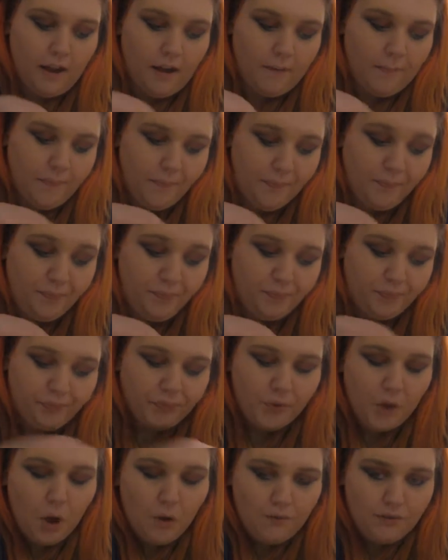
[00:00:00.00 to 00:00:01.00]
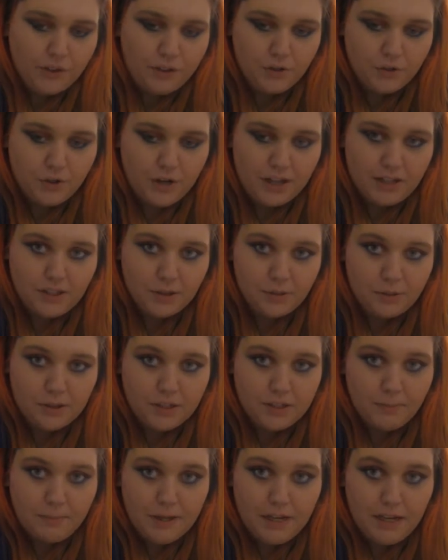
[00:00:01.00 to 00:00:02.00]
Hopefully you try this
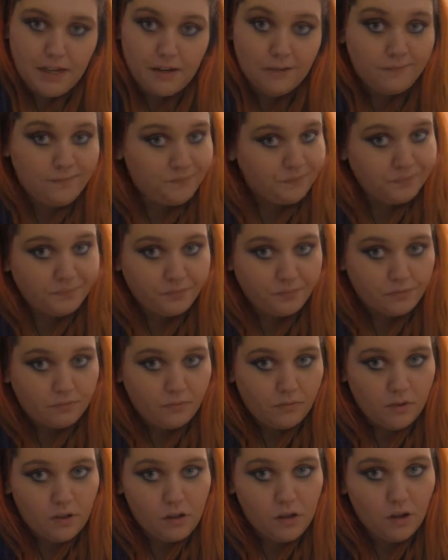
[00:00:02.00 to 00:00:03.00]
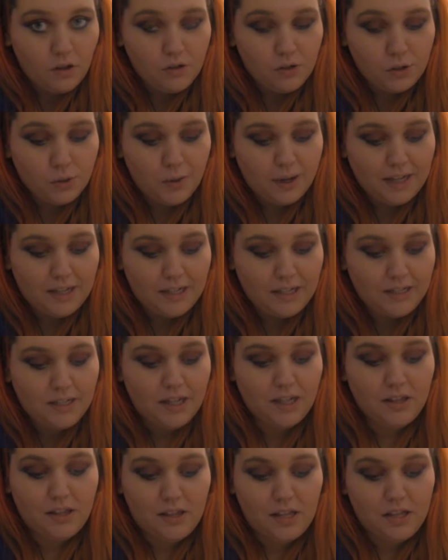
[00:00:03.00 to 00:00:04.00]
recipe. It's quick and easy.
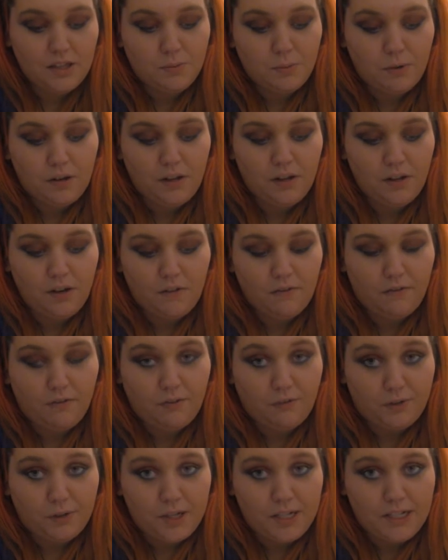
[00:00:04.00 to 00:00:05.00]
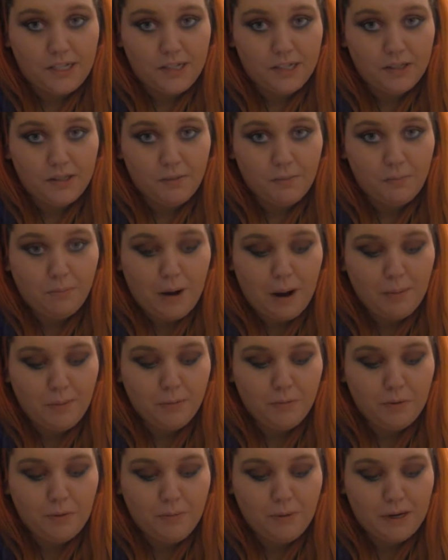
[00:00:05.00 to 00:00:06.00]
These would freeze
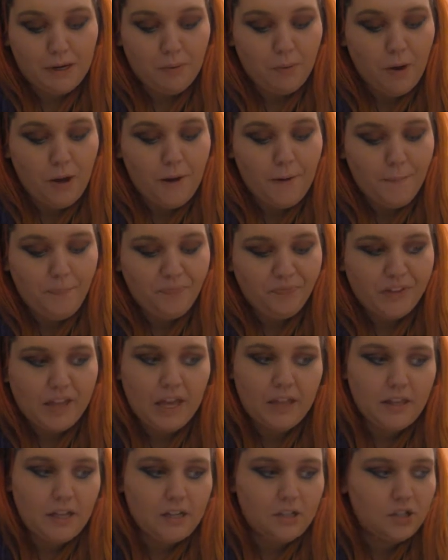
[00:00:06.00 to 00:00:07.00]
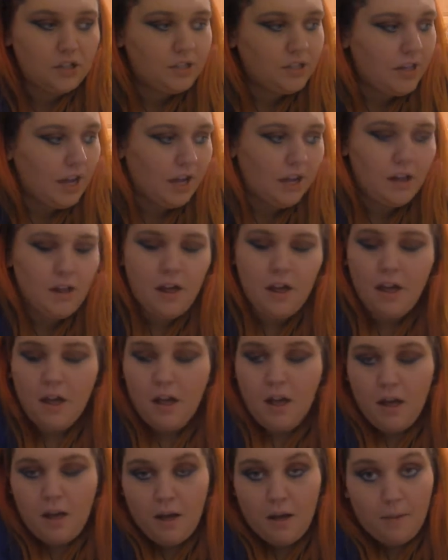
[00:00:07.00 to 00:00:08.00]
probably pretty well, and then just like
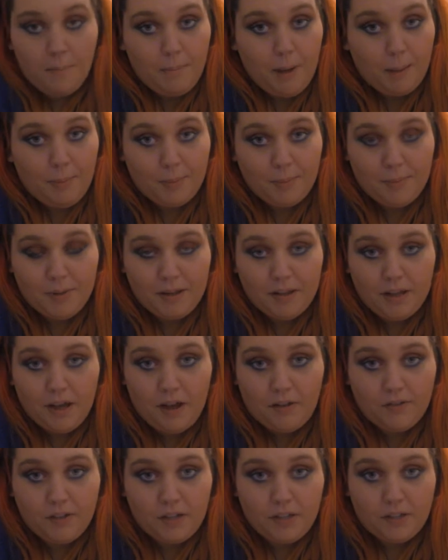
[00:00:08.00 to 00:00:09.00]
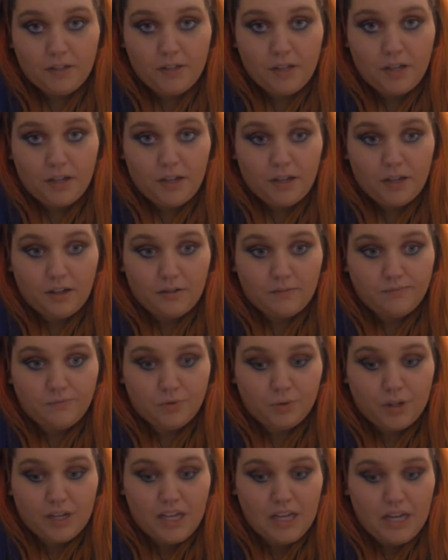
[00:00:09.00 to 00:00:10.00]
pop them in the oven to
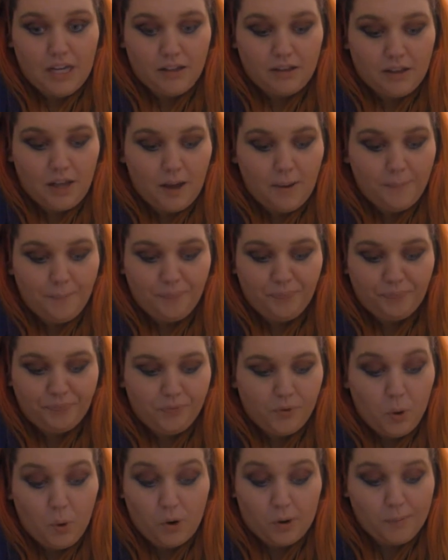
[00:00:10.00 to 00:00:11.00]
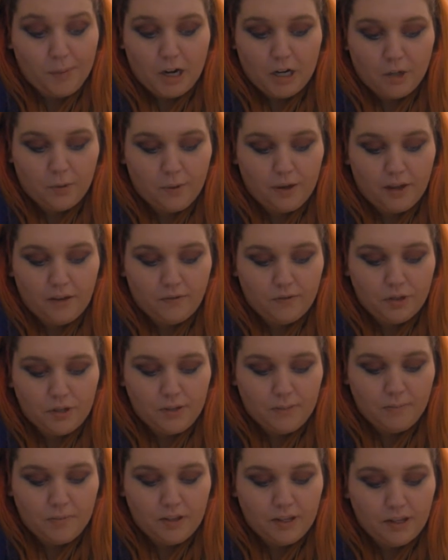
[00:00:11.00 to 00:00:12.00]
reheat them or microwave or
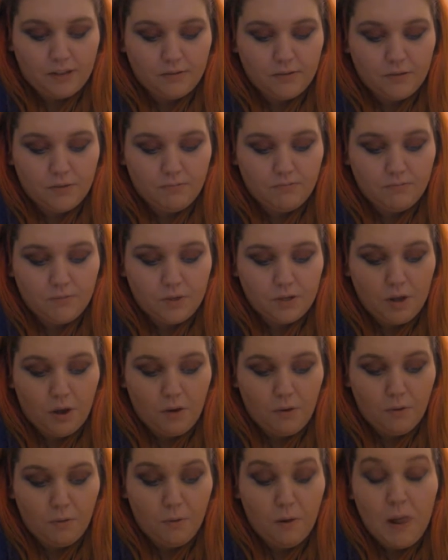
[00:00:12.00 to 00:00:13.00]
something. So